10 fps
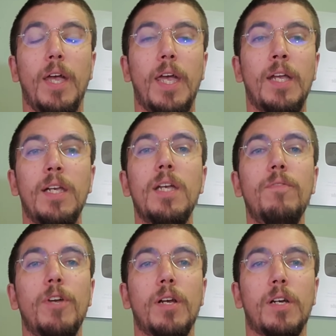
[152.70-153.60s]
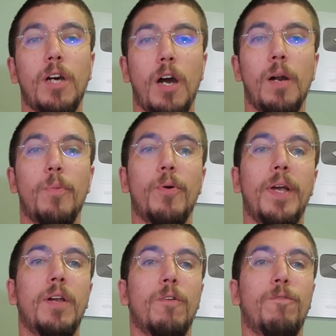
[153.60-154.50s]
and even a
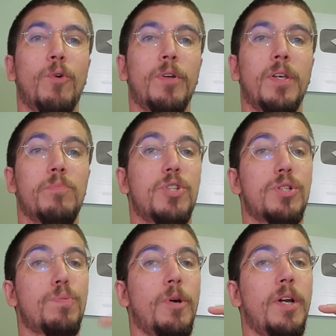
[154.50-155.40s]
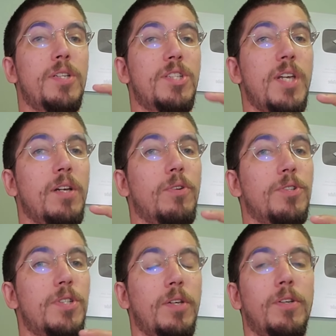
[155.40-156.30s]
carburetor for them, just for a single
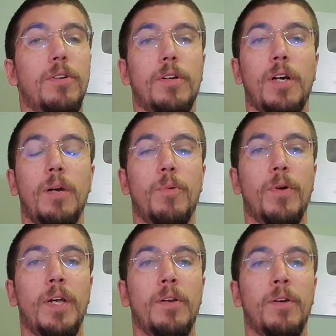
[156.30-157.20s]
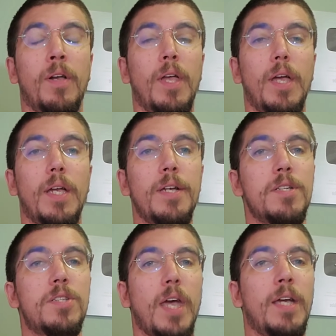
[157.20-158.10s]
cylinder carburetor,
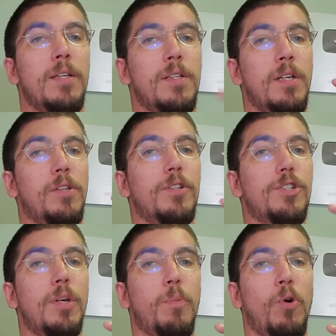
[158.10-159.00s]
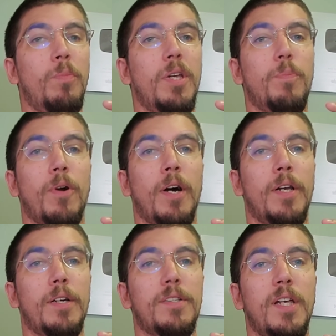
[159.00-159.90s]
is a dealership only
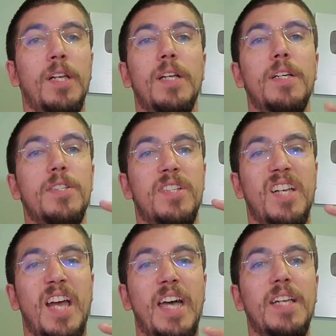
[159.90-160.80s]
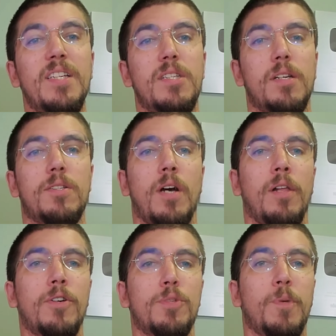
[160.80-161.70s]
product, and it is
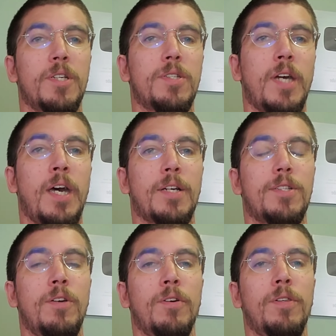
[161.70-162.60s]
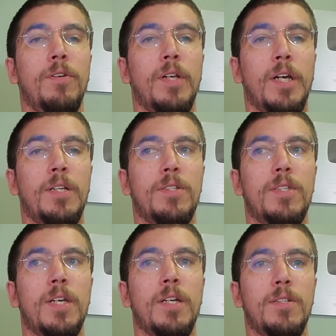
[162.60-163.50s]
$96 plus tax here in the United
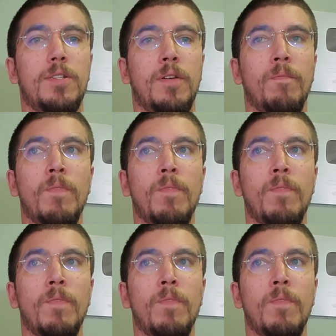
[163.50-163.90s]
States.